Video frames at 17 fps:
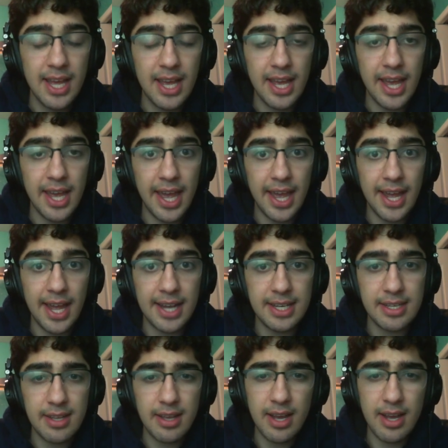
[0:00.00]

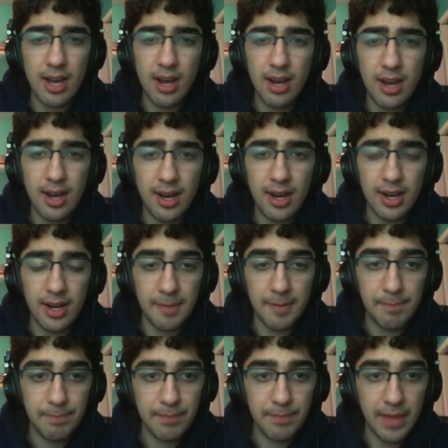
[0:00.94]
And
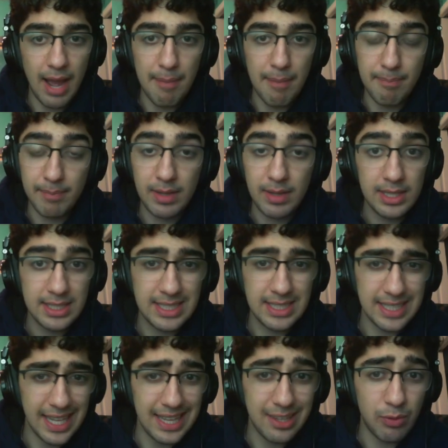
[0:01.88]
I'm
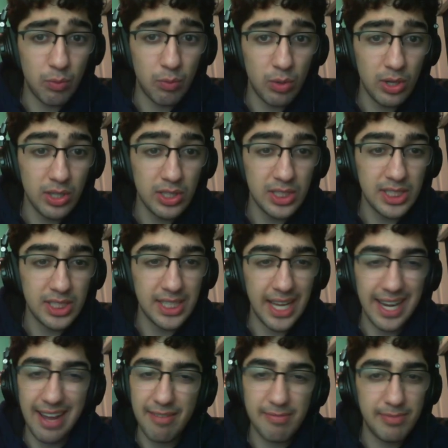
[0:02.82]
slightly worse,
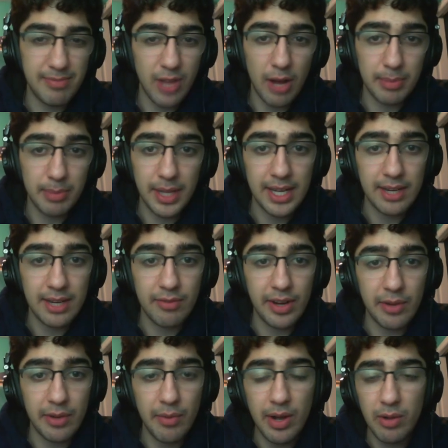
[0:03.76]
and I've not played it
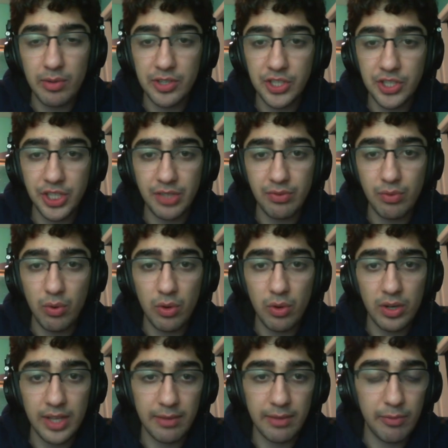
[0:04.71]
very well with
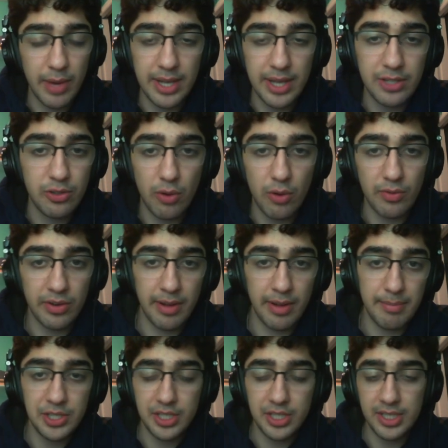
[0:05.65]
g4, like way too
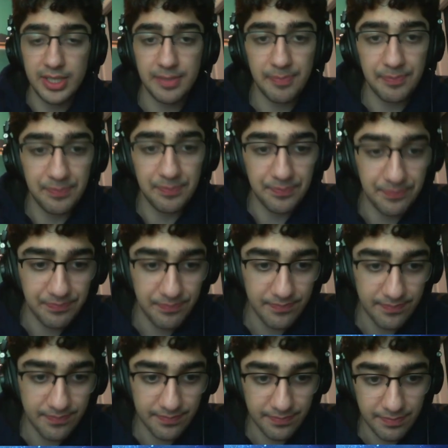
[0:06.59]
overambitious.
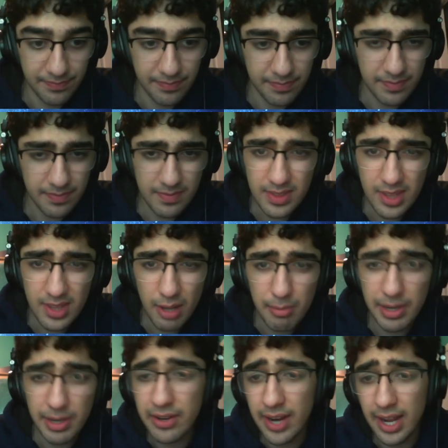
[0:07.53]

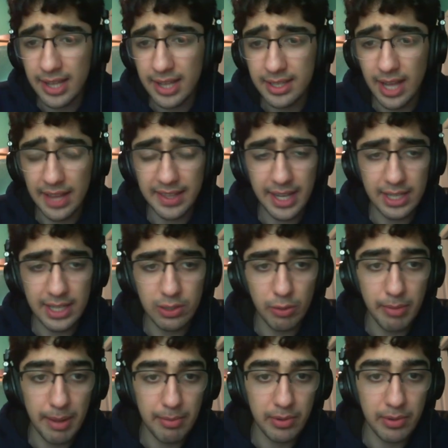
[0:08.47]
But here, I think I
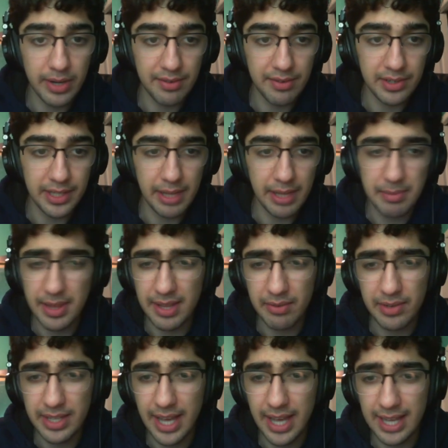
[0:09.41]
told my opponent after the game that they
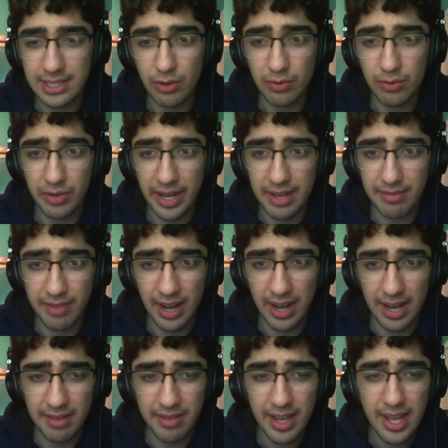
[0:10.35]
really had to go for
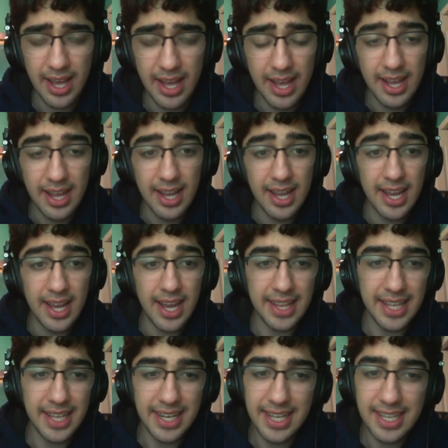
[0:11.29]
a5.
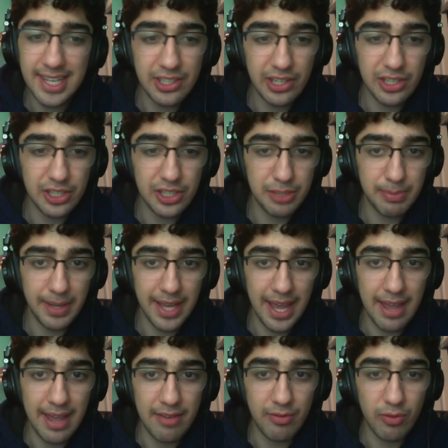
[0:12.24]
And the idea is you're going to just
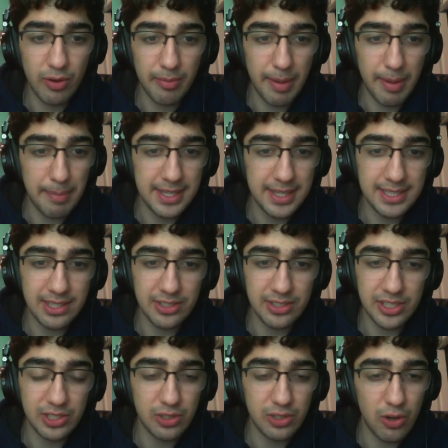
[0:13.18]
play a4. My pieces are
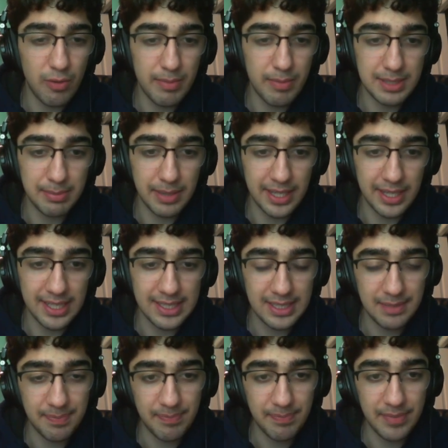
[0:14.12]
just so misplaced.